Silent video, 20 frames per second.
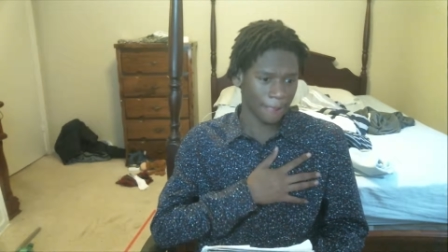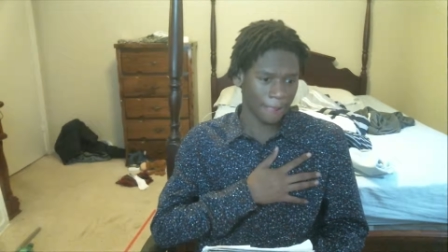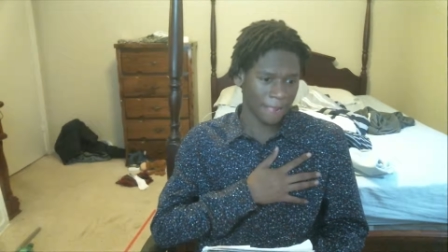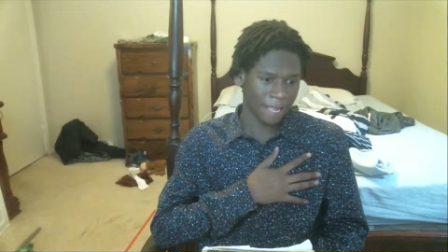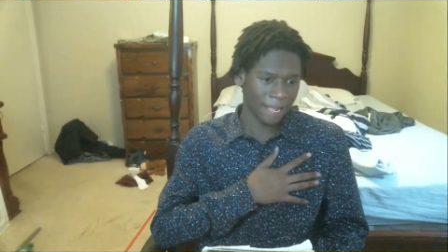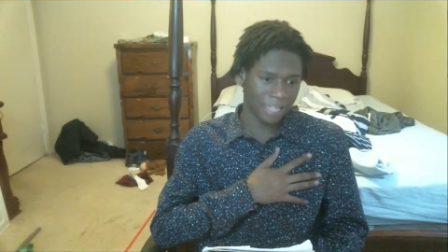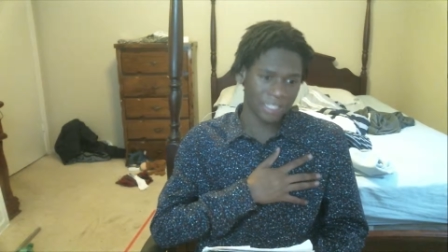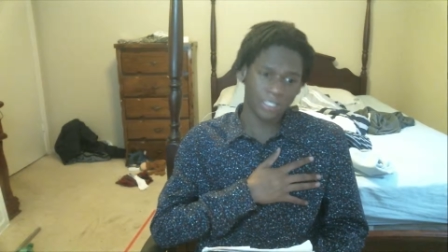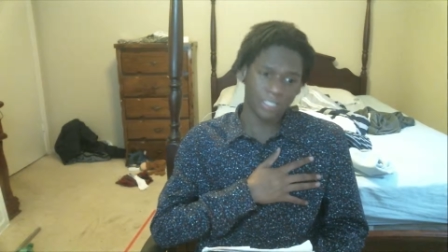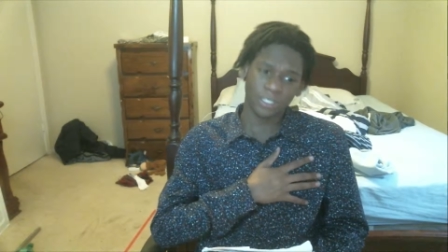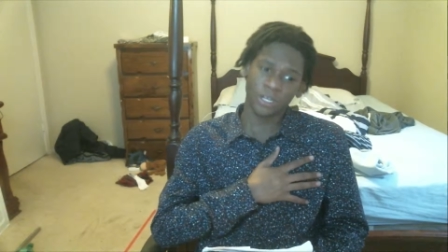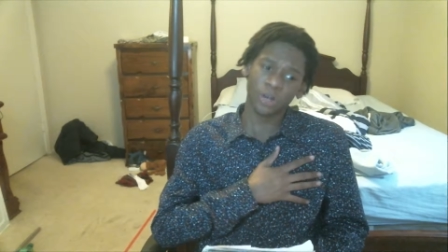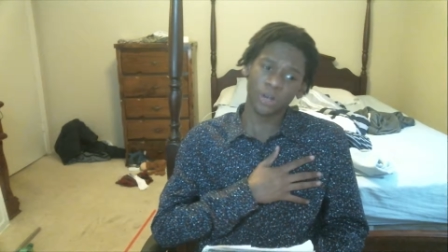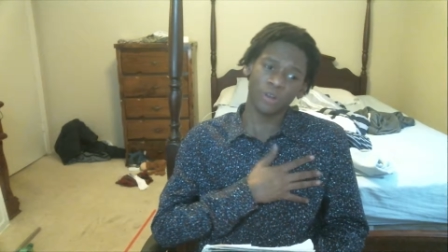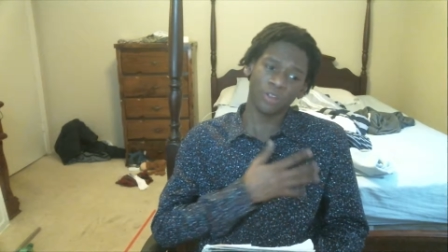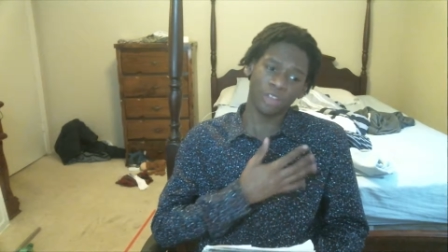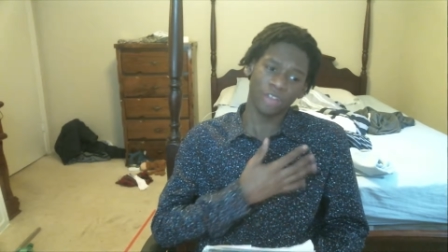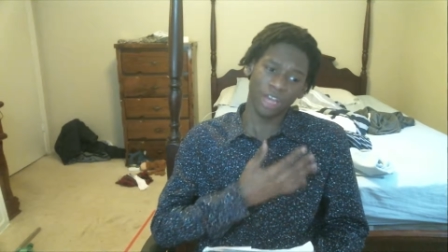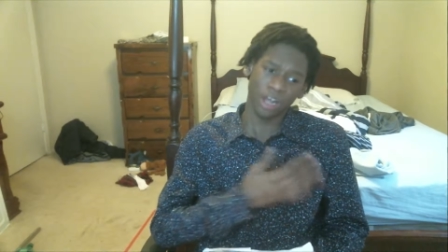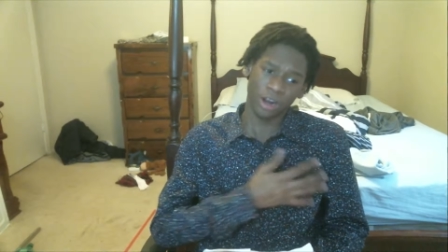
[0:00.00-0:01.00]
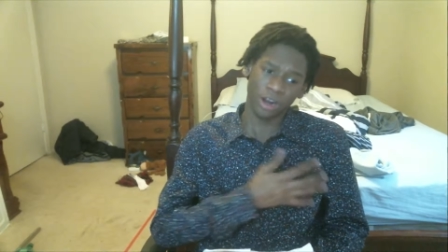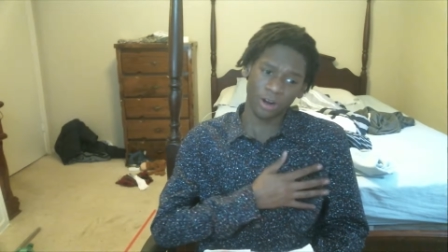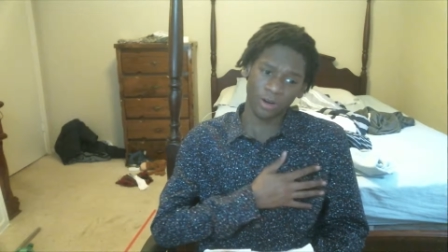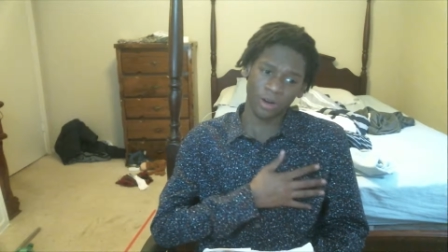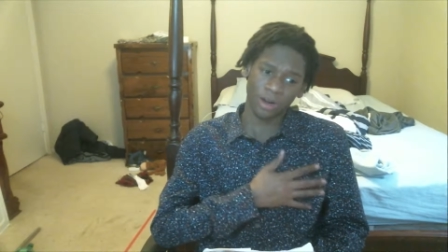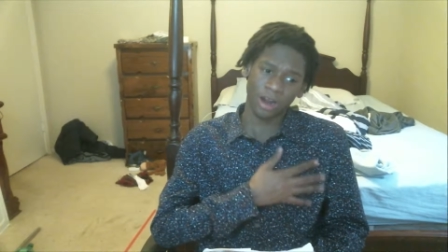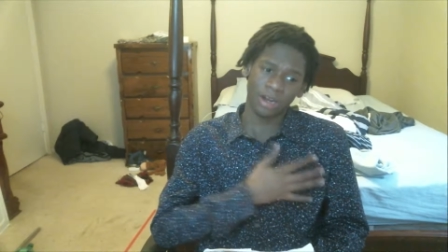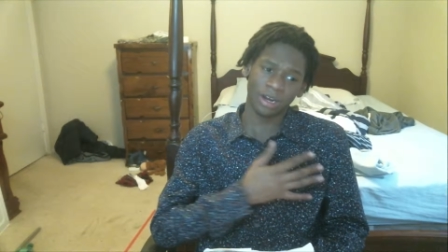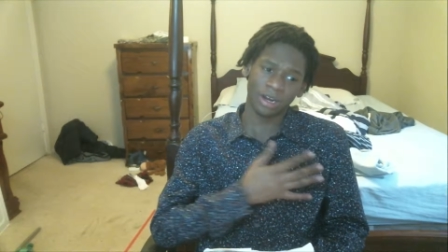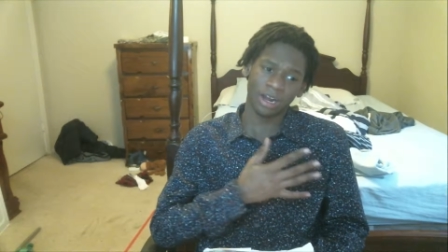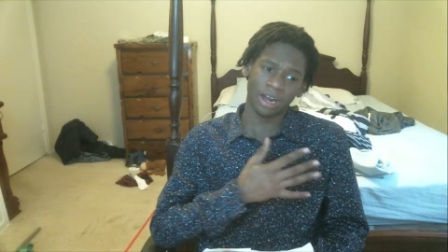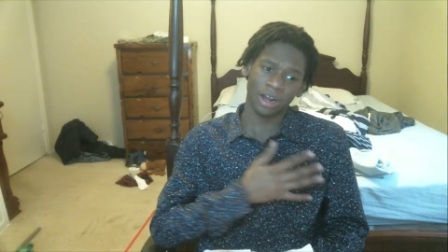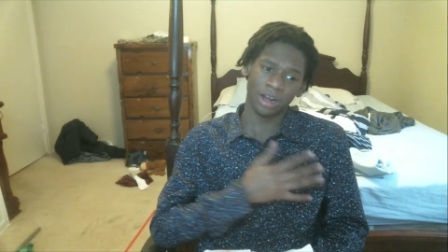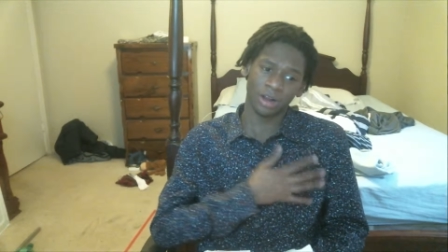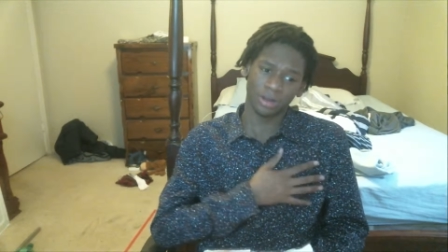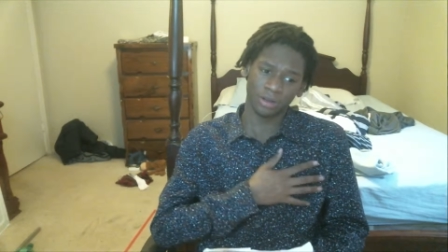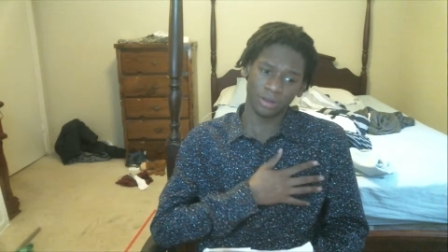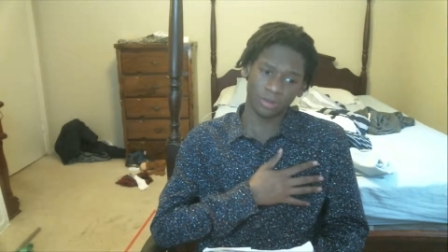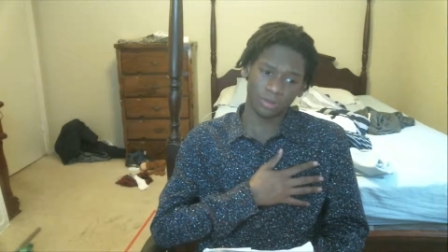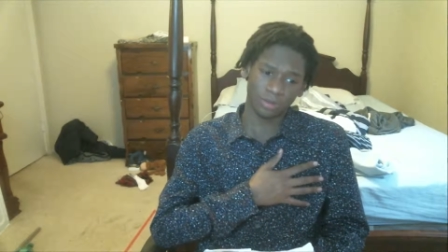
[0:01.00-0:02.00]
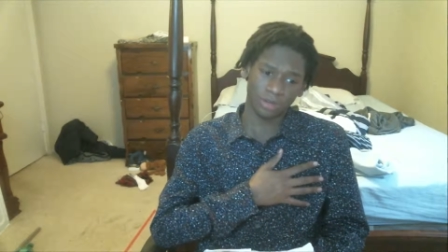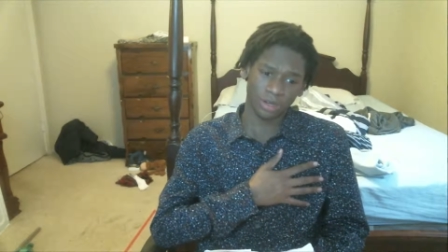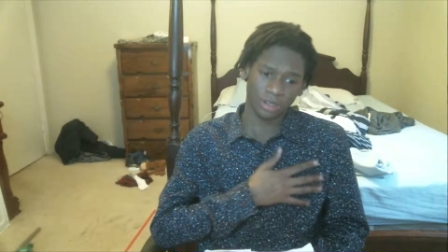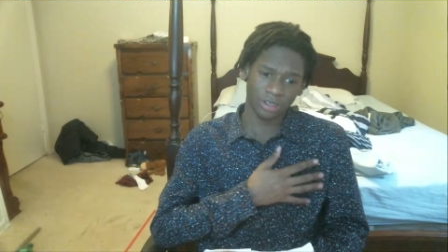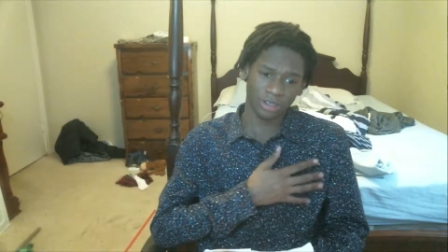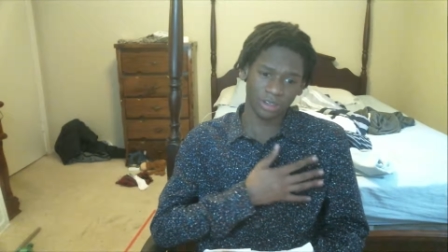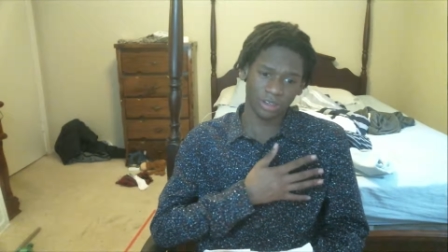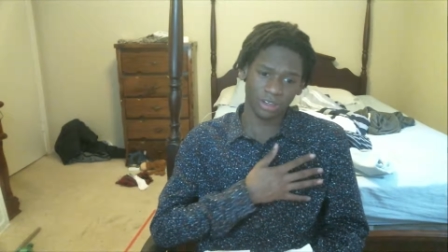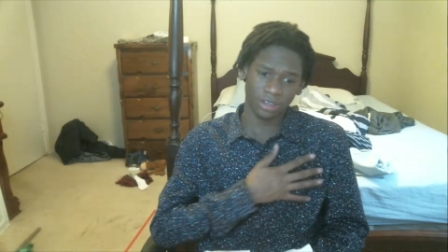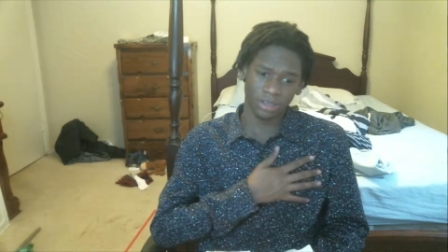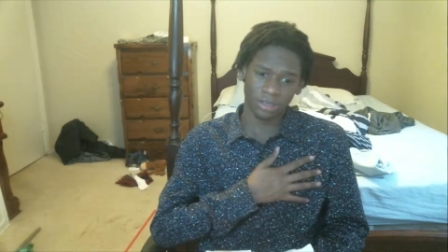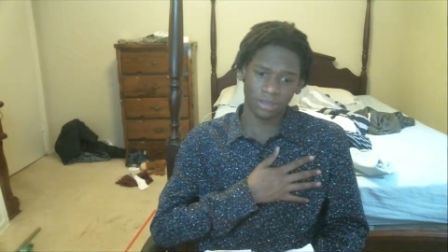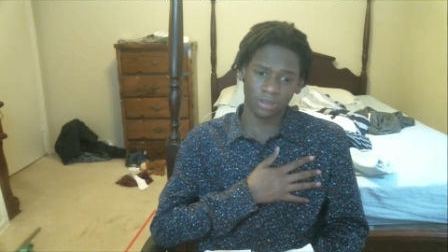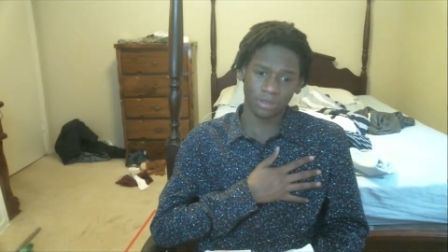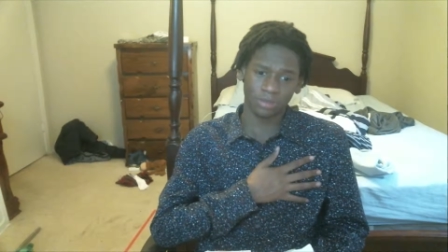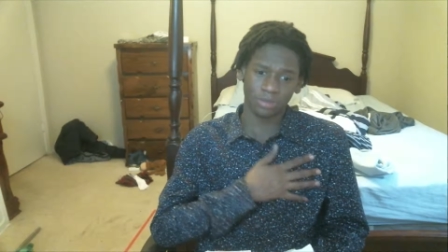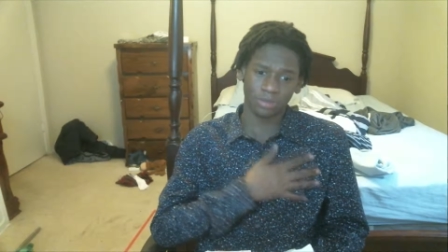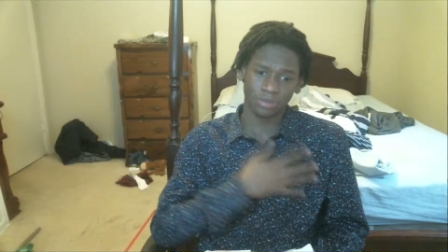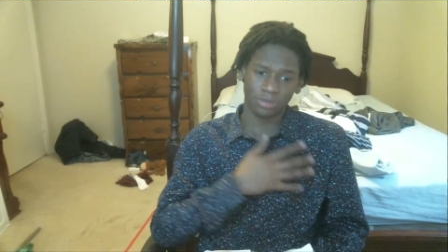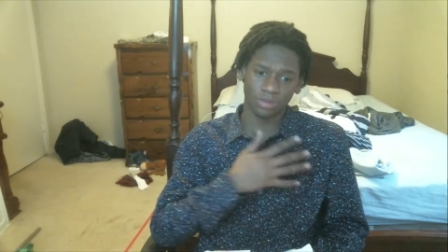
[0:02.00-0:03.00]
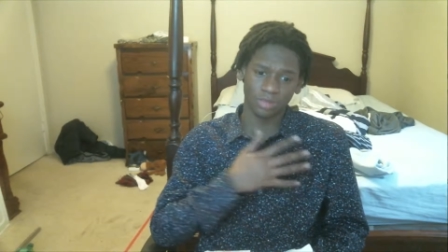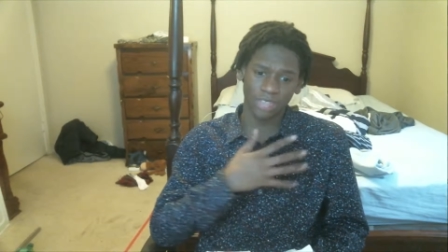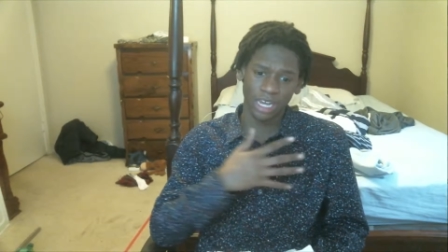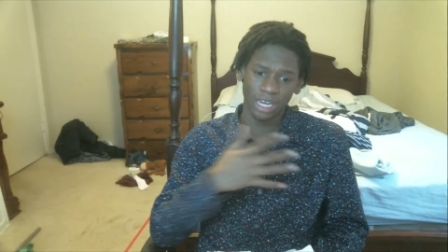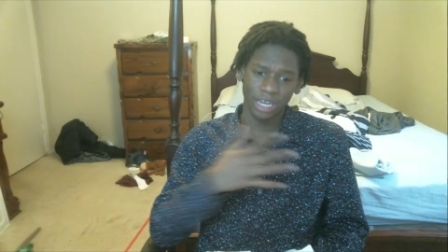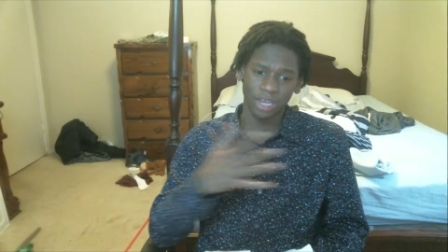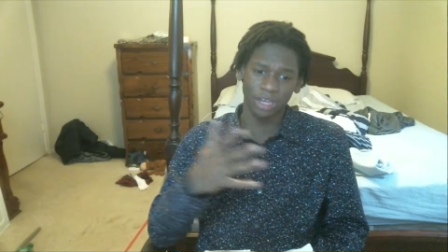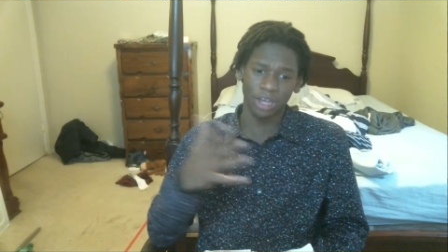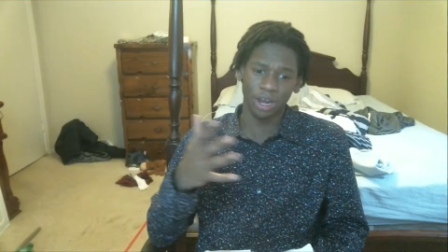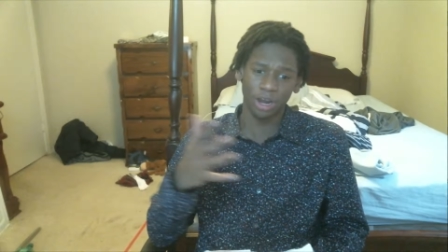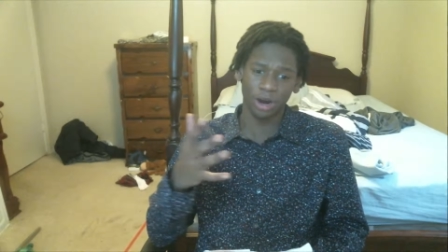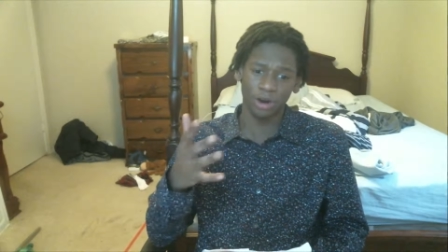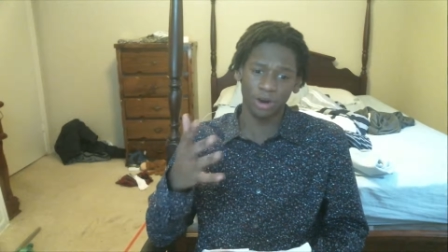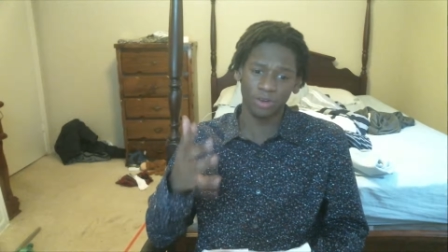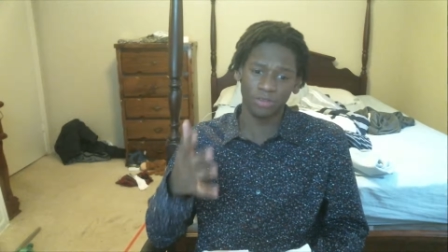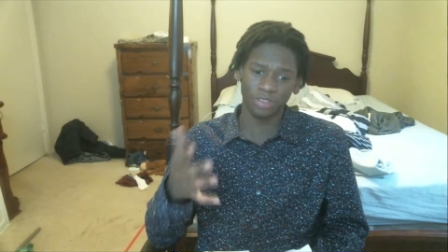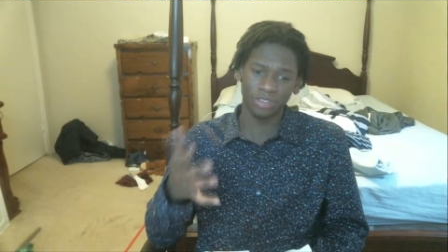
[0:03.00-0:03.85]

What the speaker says: It's still there right now, but it's taken care of.